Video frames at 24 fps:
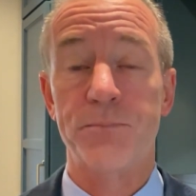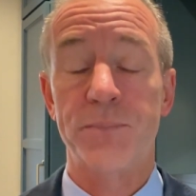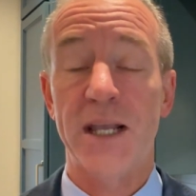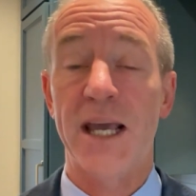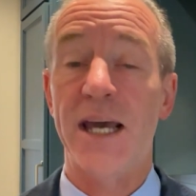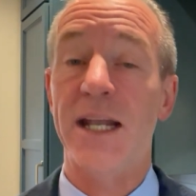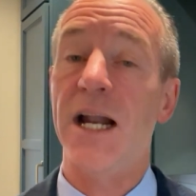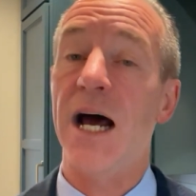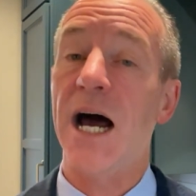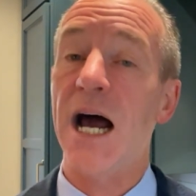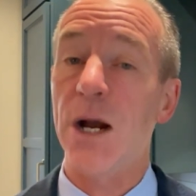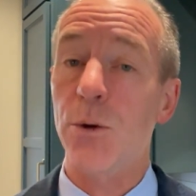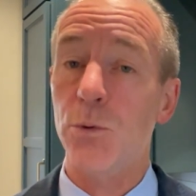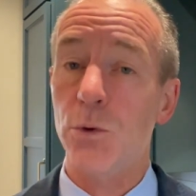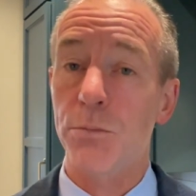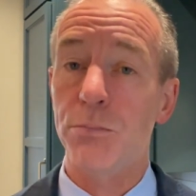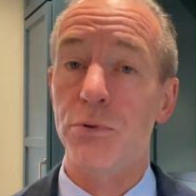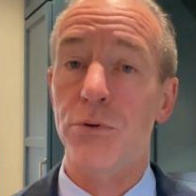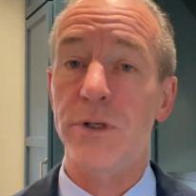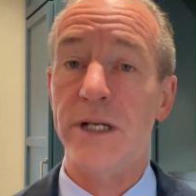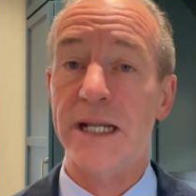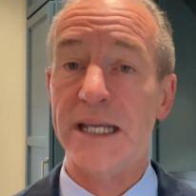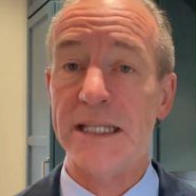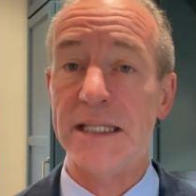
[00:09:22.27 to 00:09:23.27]
And I will
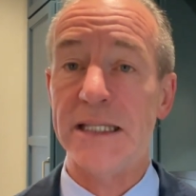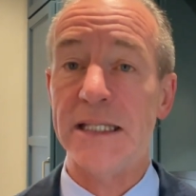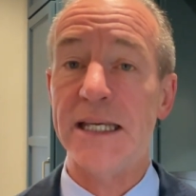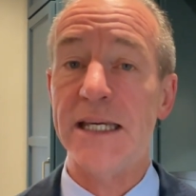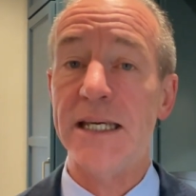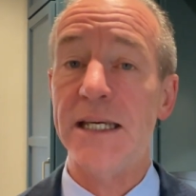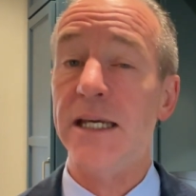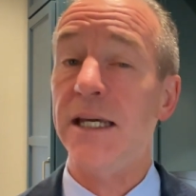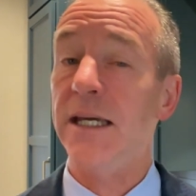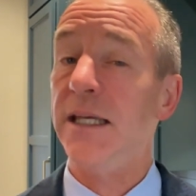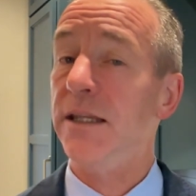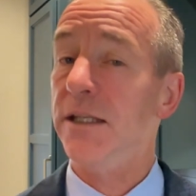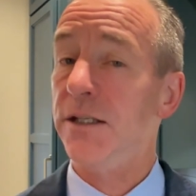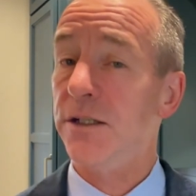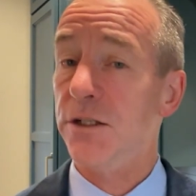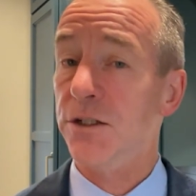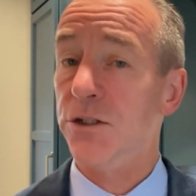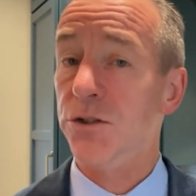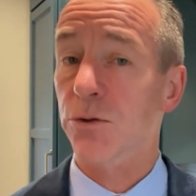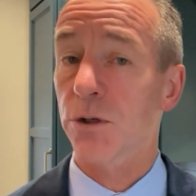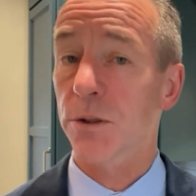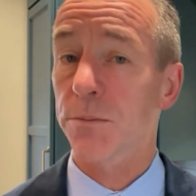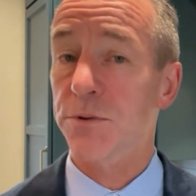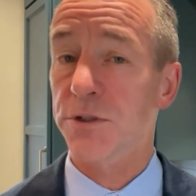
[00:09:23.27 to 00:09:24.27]
put a link in the
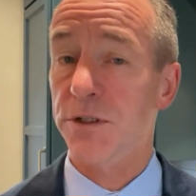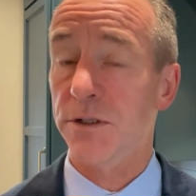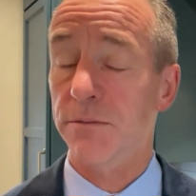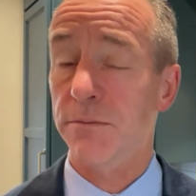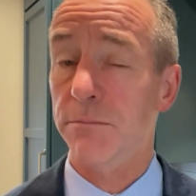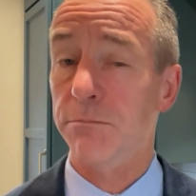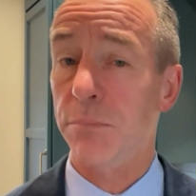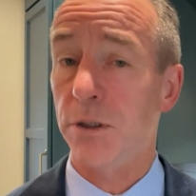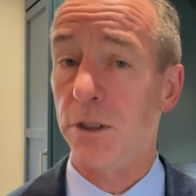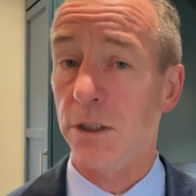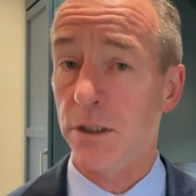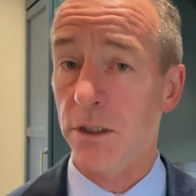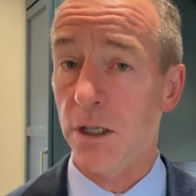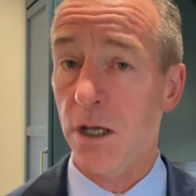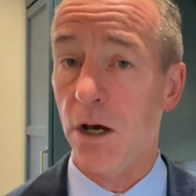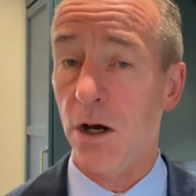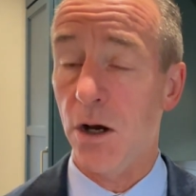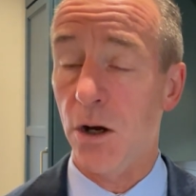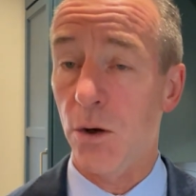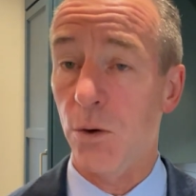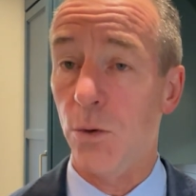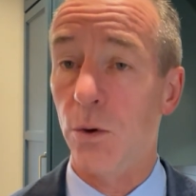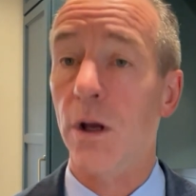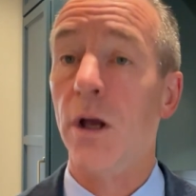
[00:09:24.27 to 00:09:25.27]
description
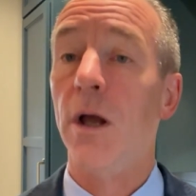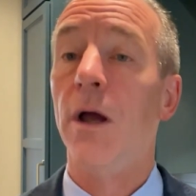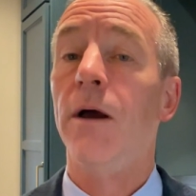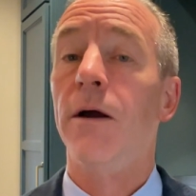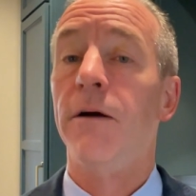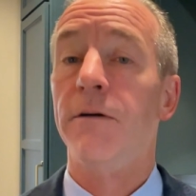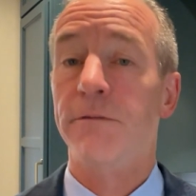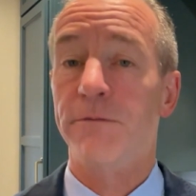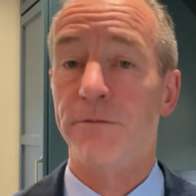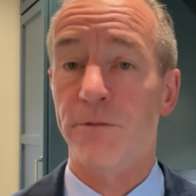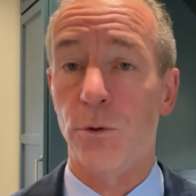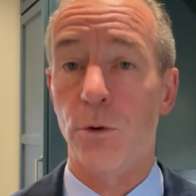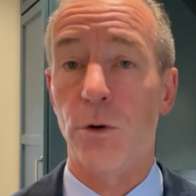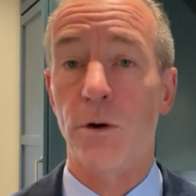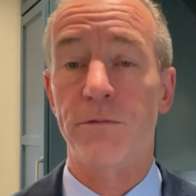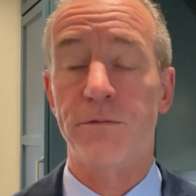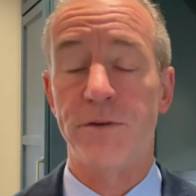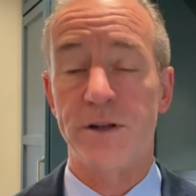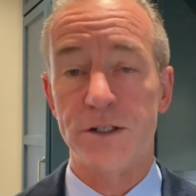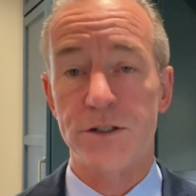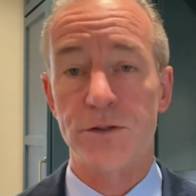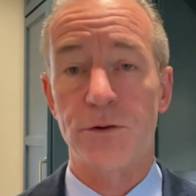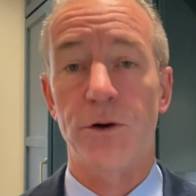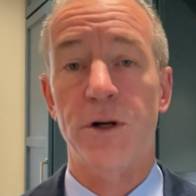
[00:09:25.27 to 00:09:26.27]
below for
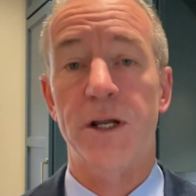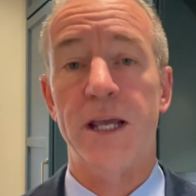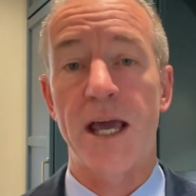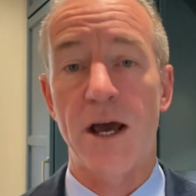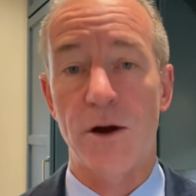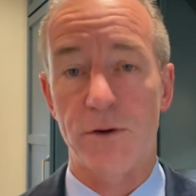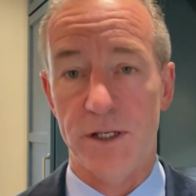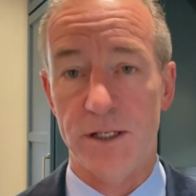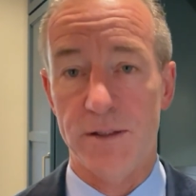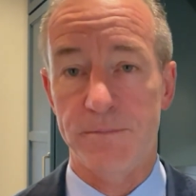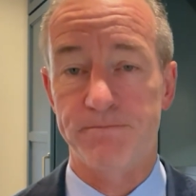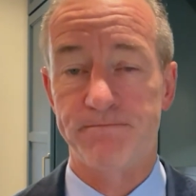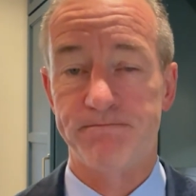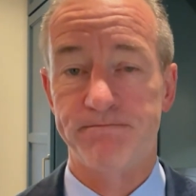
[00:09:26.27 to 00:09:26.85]
Ventura County.